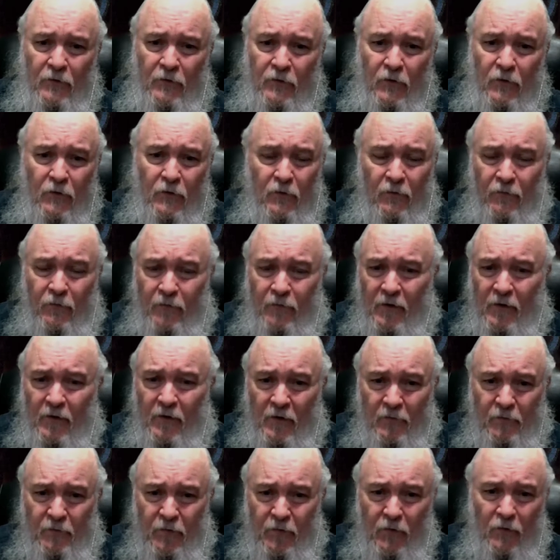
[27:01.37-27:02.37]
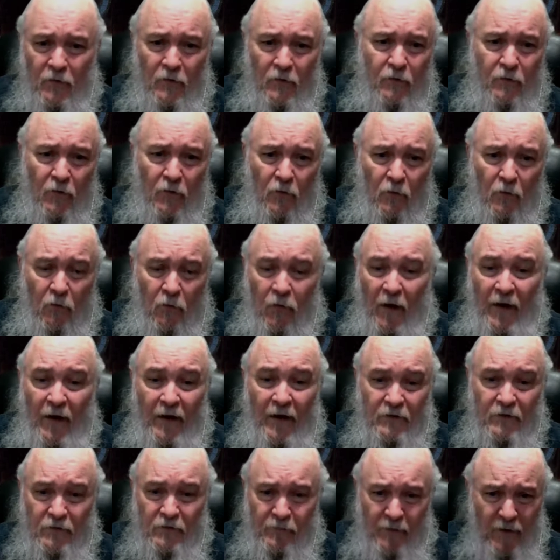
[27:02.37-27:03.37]
two very beautiful,
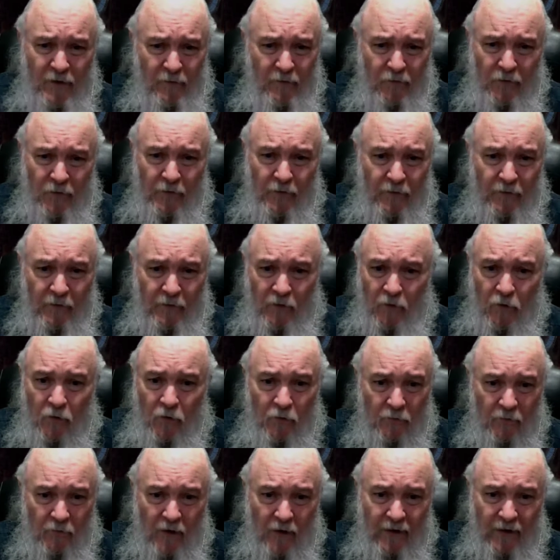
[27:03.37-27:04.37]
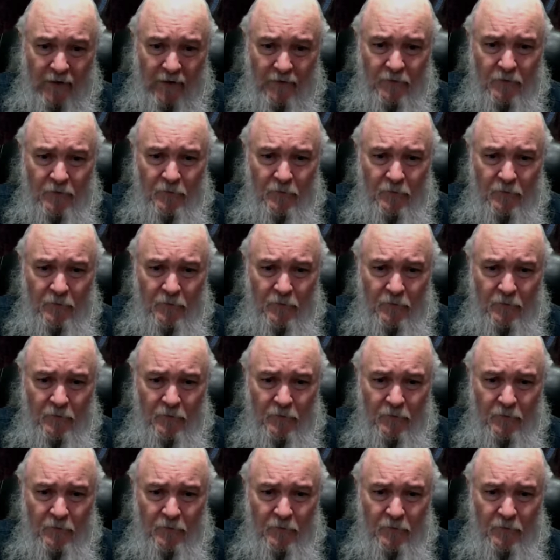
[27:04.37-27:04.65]
wise people in their own right.